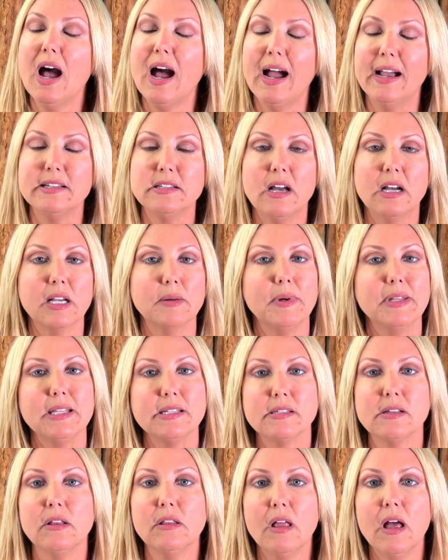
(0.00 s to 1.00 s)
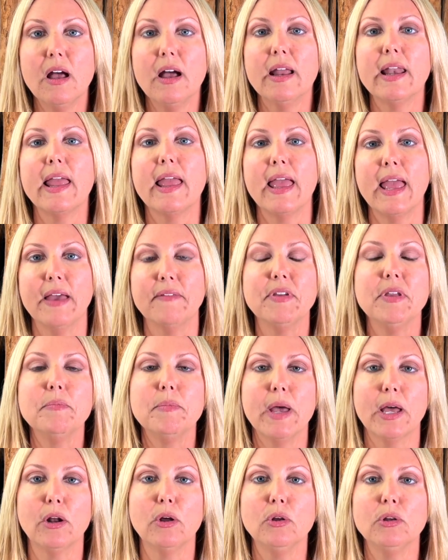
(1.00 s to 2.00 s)
I talk about this a lot. Heavy
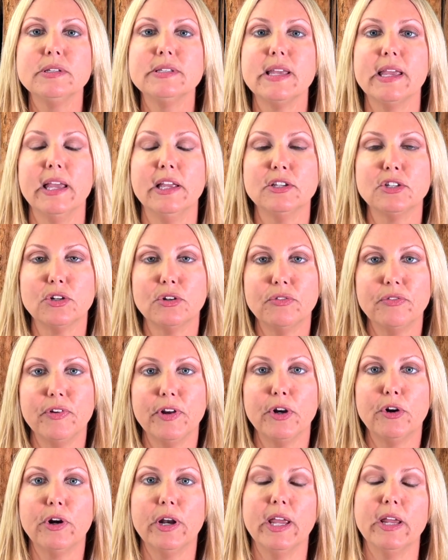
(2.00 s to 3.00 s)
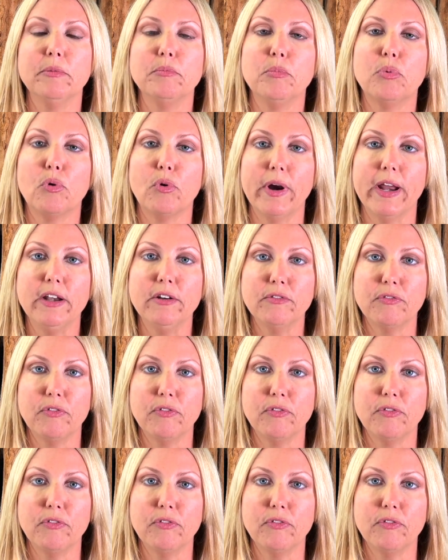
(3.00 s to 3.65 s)
metals interfere in brain